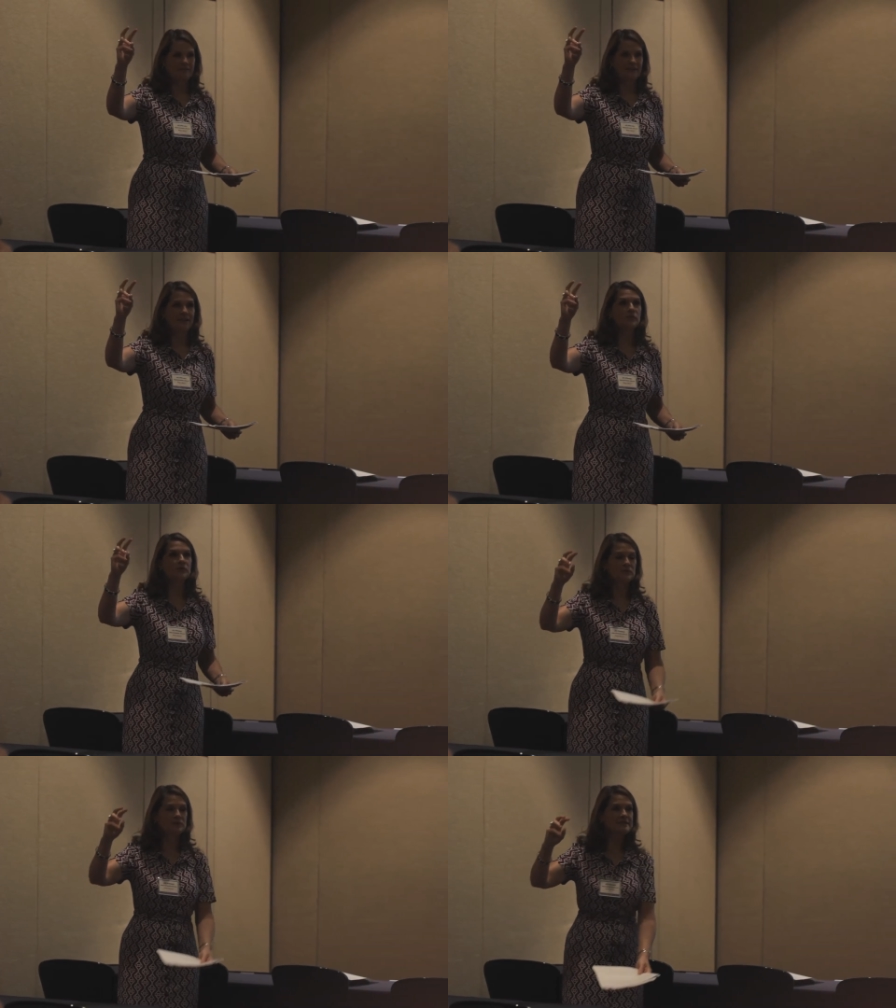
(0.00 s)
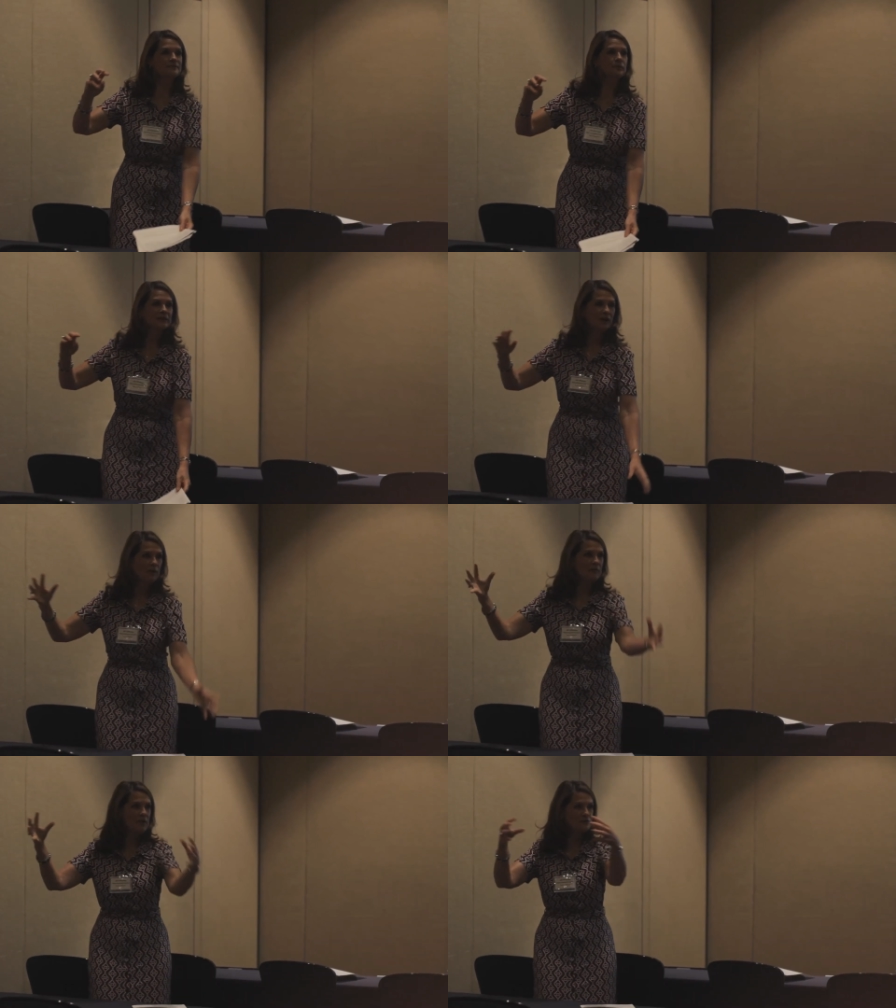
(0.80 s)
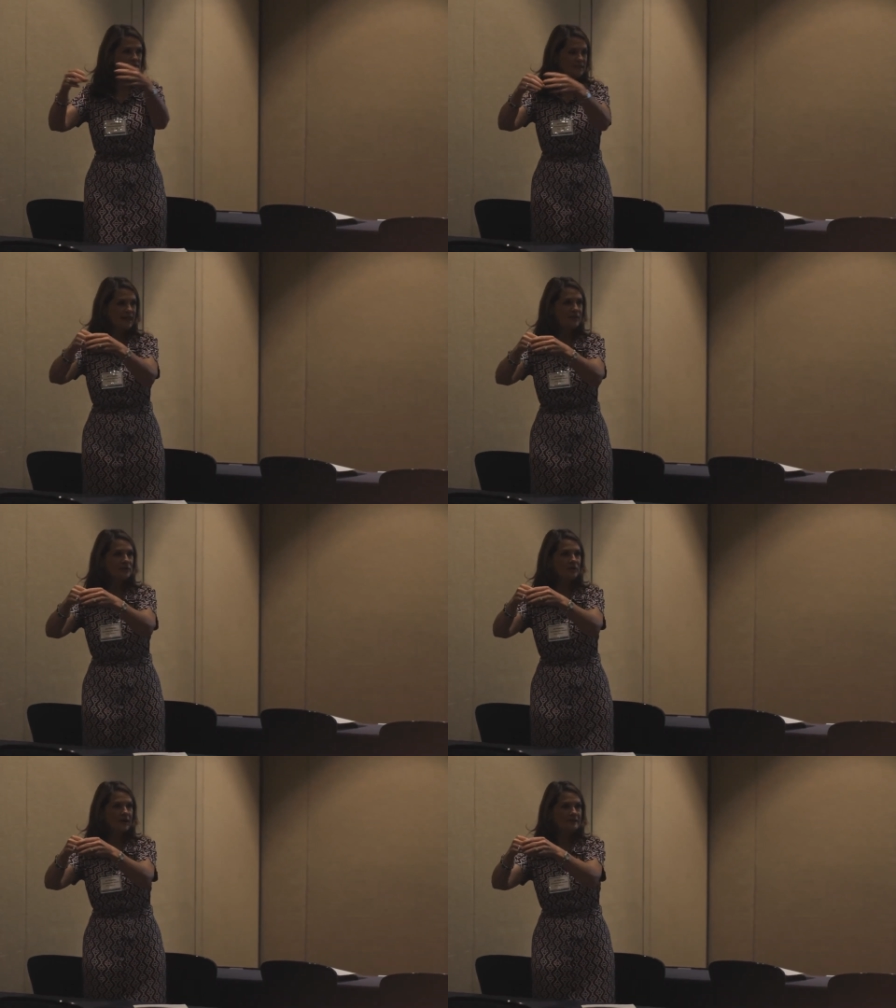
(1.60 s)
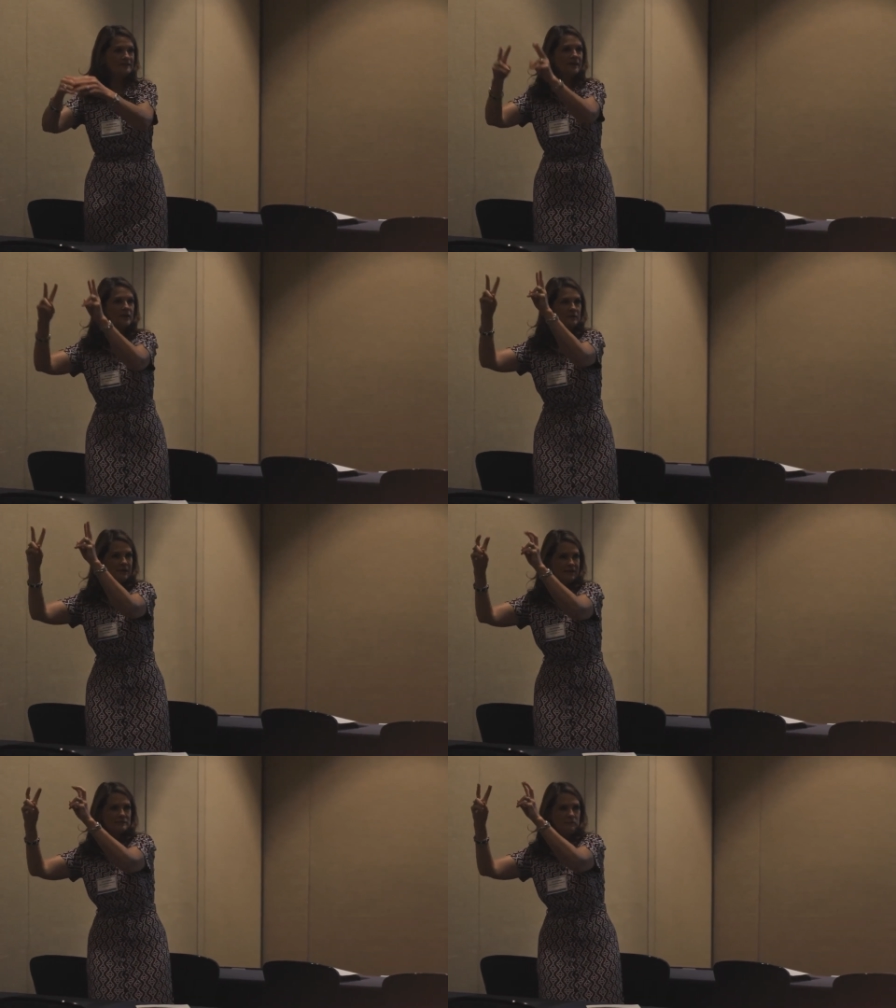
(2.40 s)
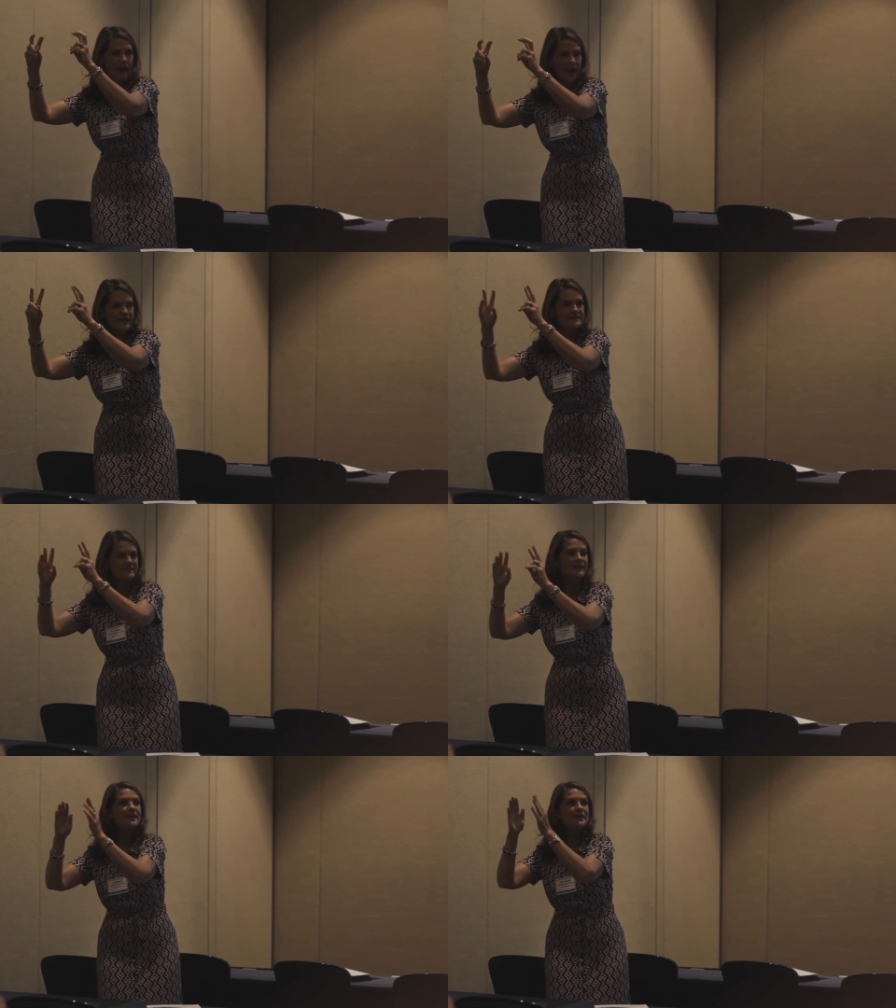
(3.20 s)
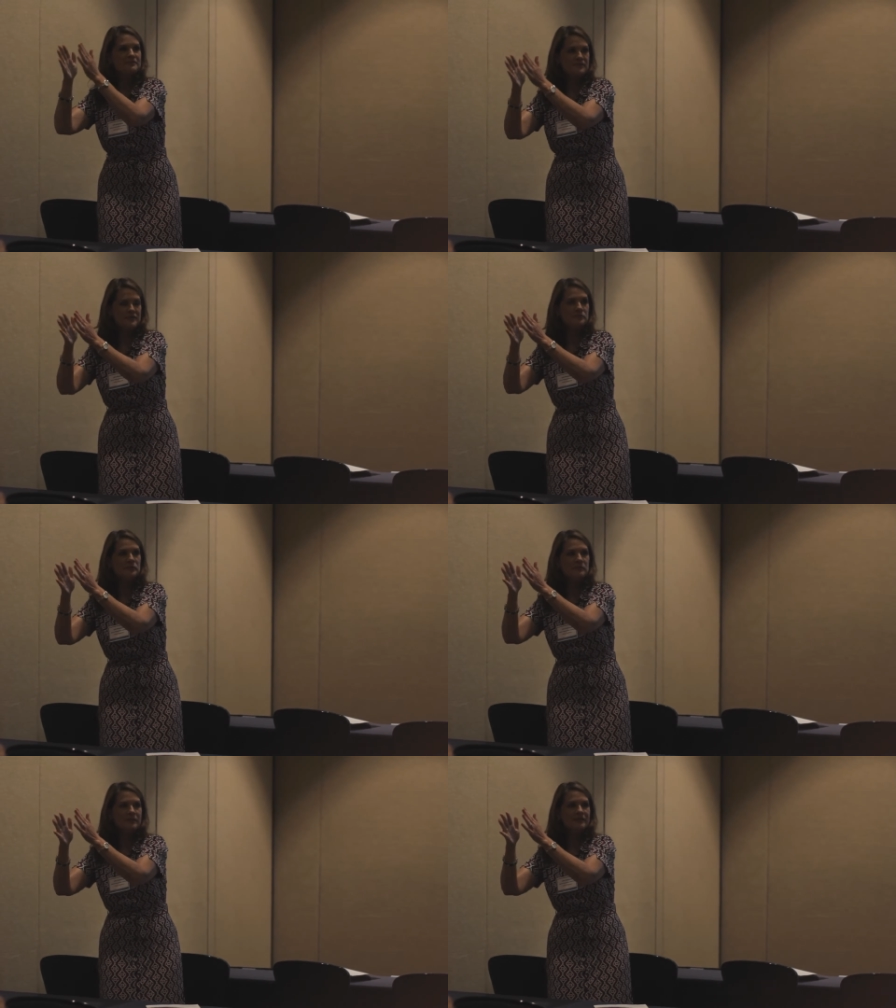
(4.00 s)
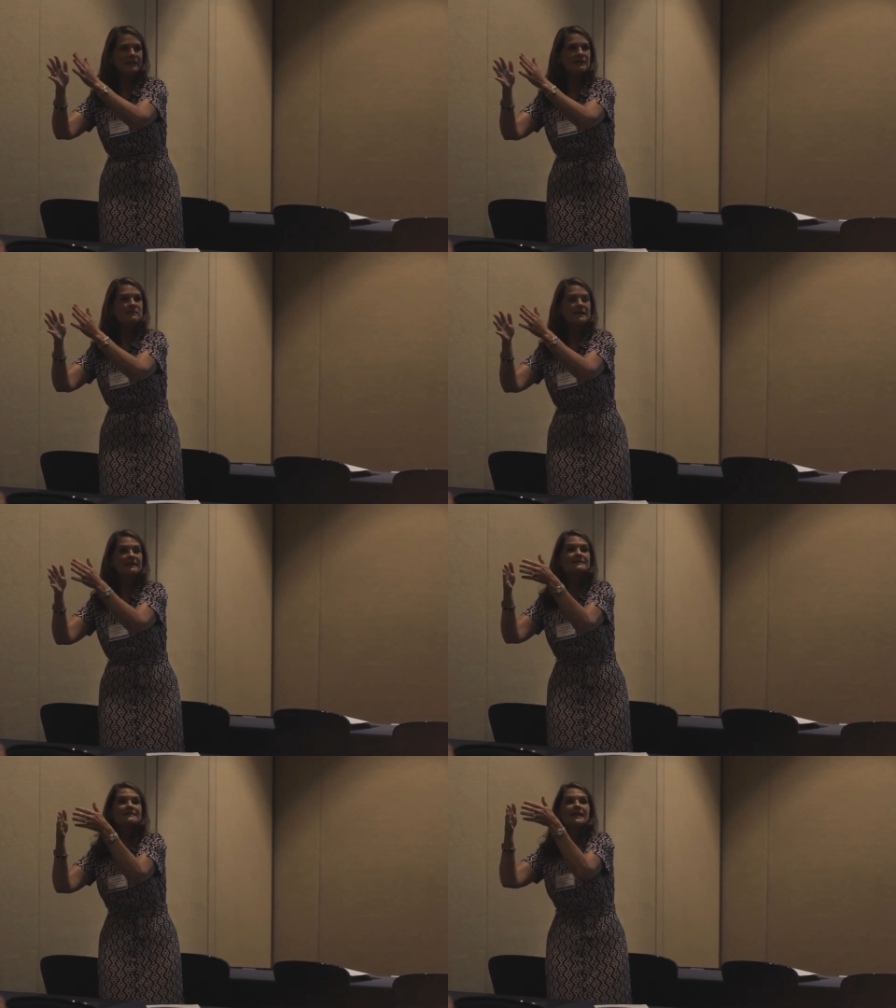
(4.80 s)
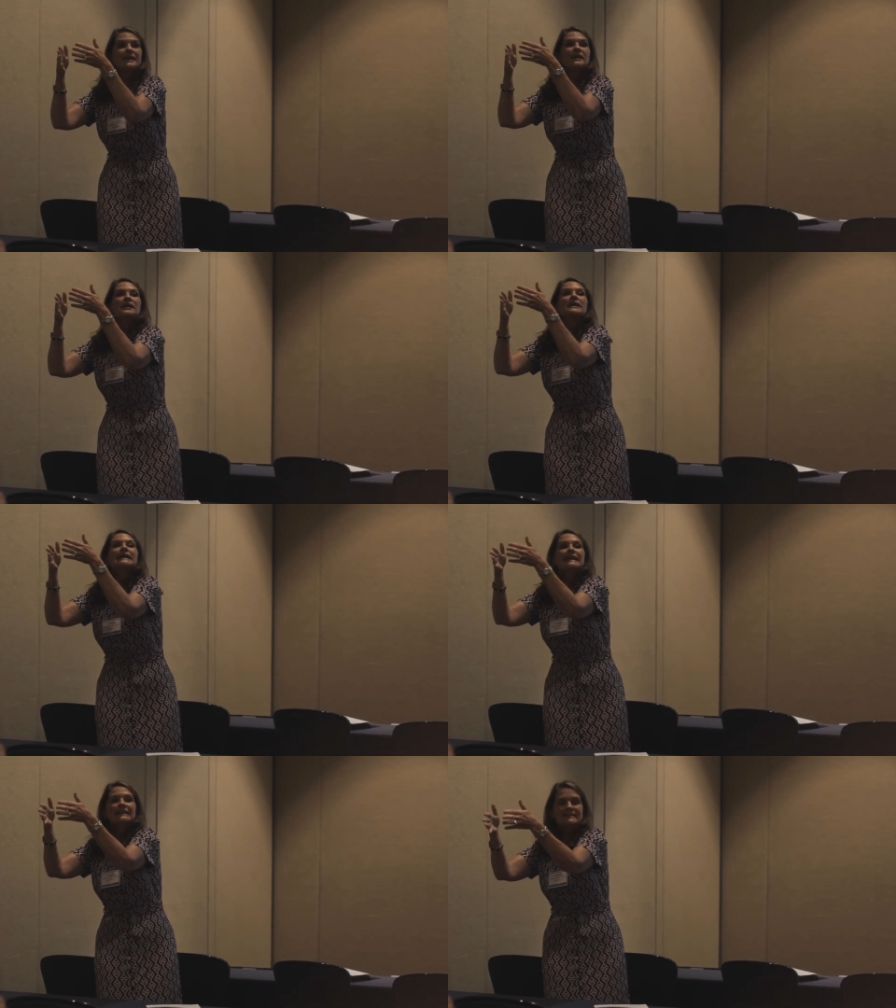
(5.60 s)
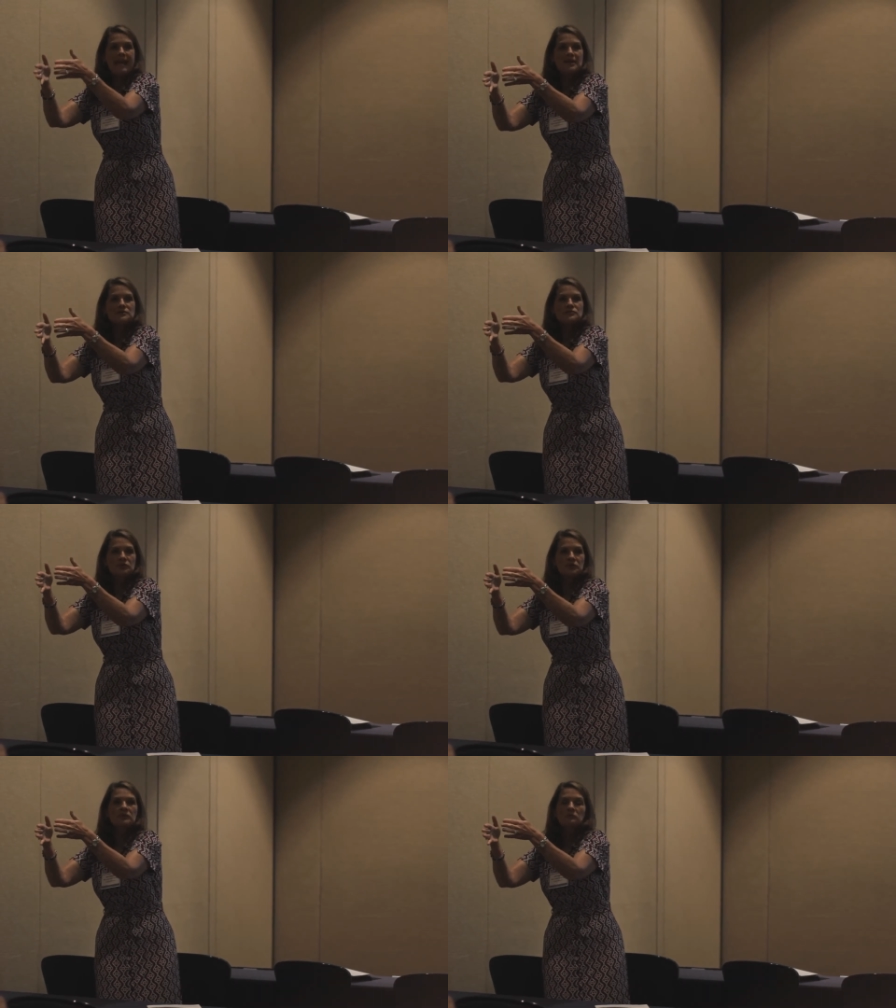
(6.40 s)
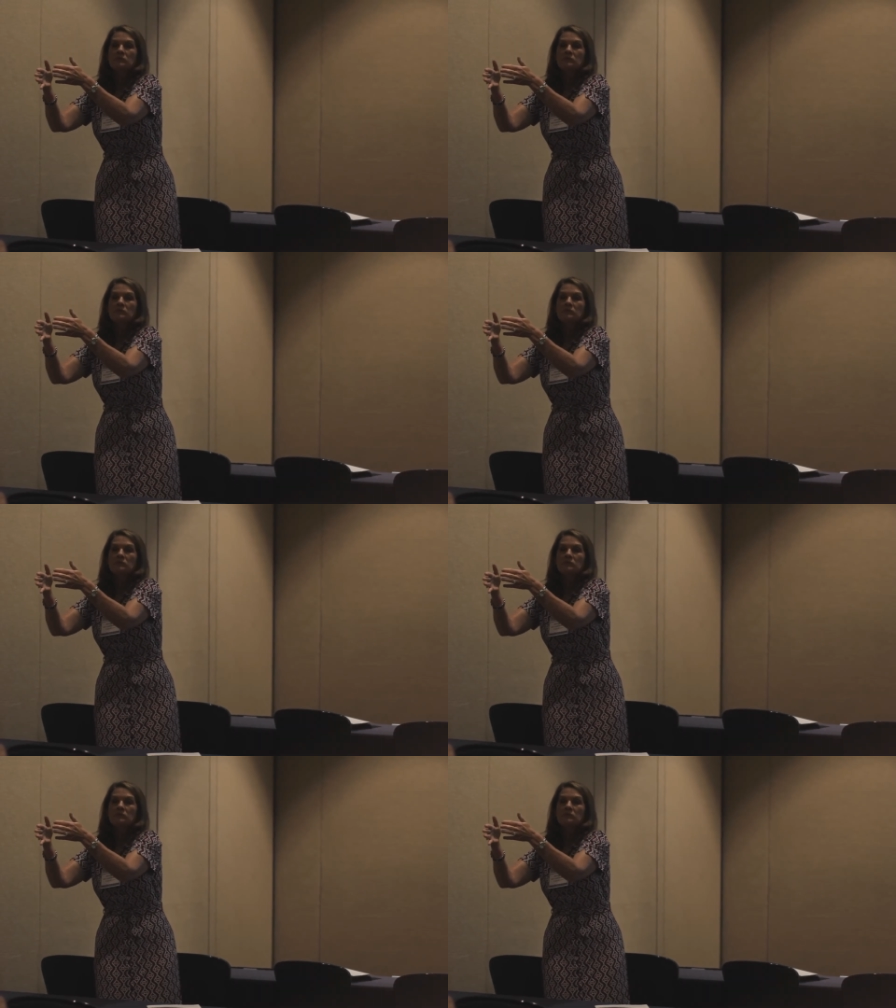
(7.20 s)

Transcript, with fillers: You know, when we, we lump those together as kids passed, favorability means kids answered,